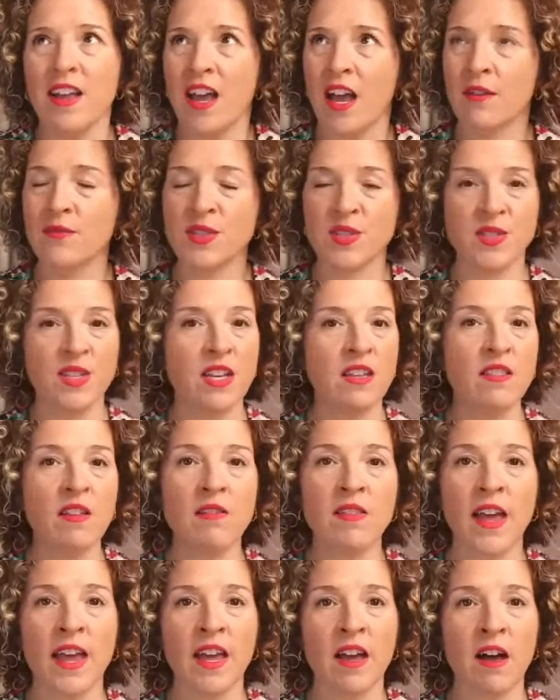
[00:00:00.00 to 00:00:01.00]
have seen
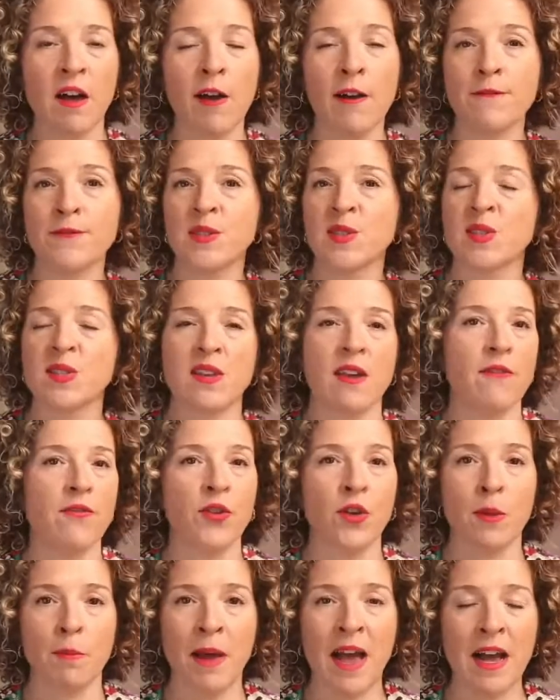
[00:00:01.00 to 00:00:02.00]
the layoffs
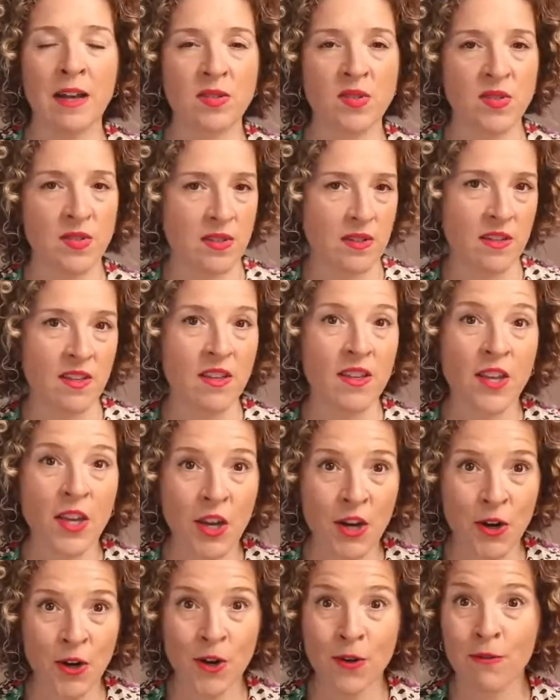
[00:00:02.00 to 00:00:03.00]
for the past
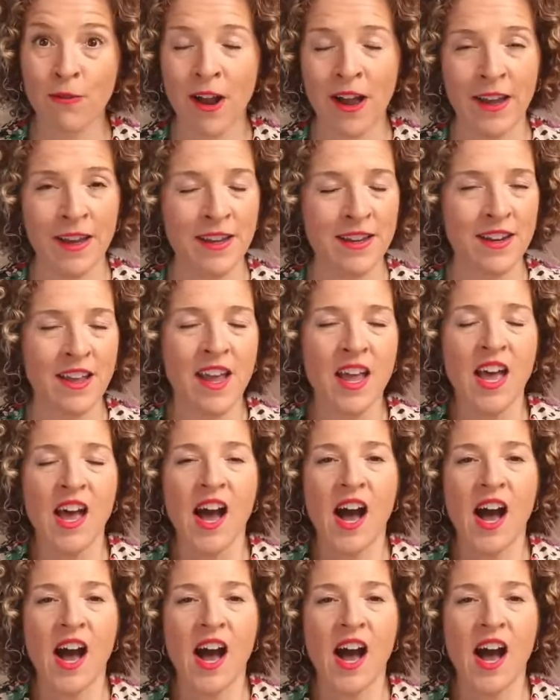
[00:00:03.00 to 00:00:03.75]
year, right?